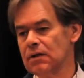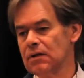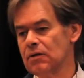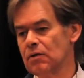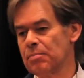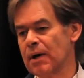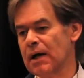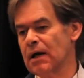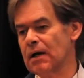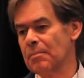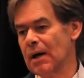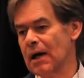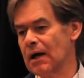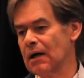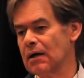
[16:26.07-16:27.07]
to break a
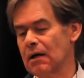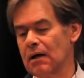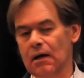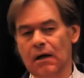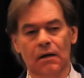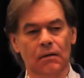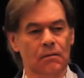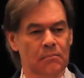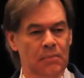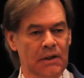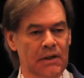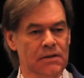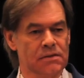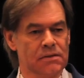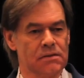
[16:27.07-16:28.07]
bank in
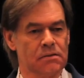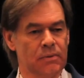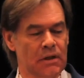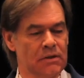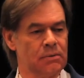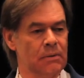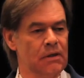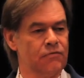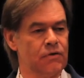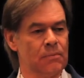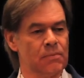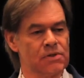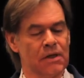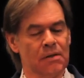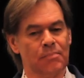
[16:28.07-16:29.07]
Belize with a
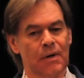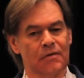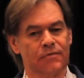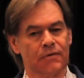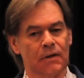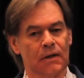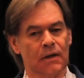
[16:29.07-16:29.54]
24% buffer.